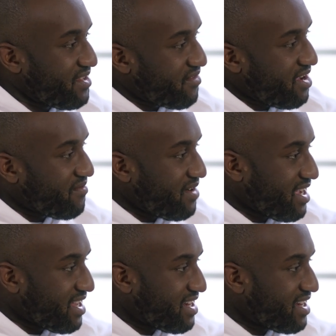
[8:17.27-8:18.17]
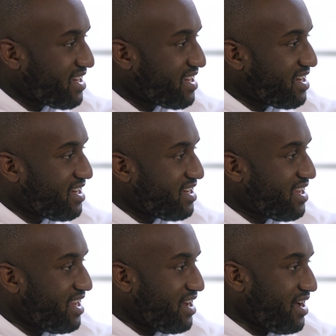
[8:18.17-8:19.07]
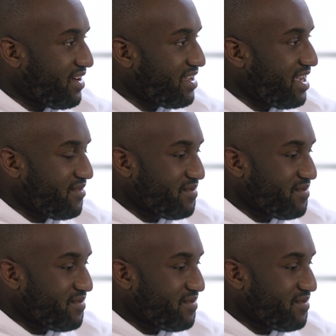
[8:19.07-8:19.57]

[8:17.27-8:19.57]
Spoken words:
runway. You know, it